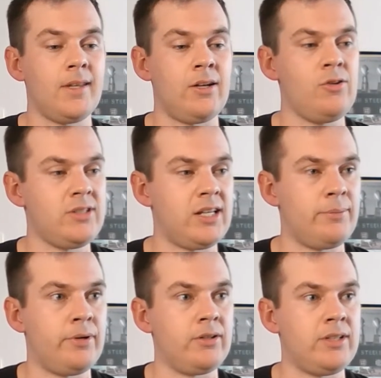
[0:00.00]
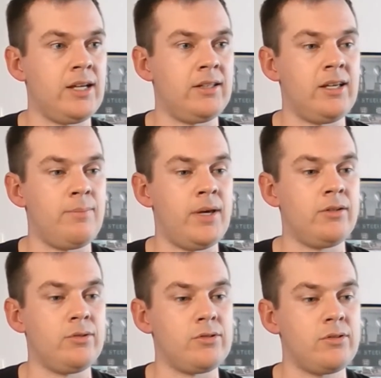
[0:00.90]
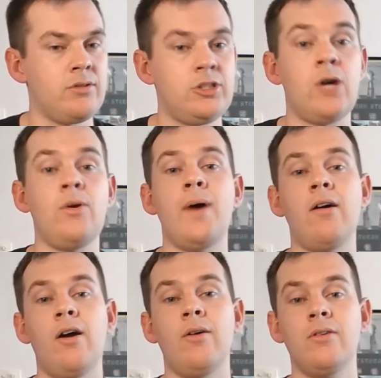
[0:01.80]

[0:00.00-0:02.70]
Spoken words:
who's the other bloke down there? Bengals, Joey Burrow.